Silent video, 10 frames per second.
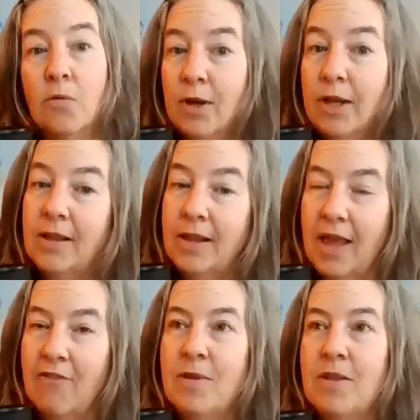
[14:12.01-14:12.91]
really
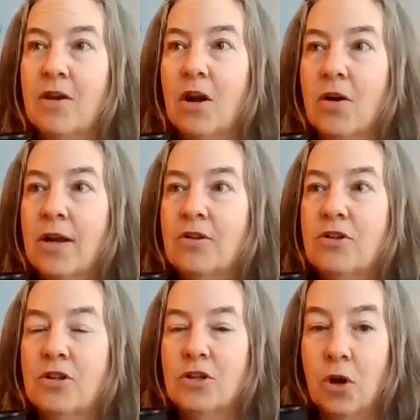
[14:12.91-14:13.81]
gave me the
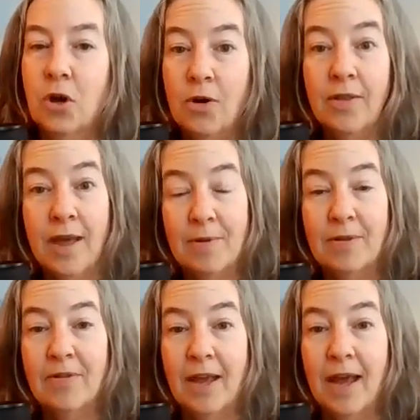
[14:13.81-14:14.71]
courage to go to them
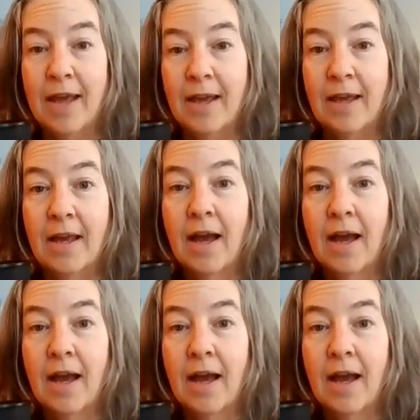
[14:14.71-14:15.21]
and say,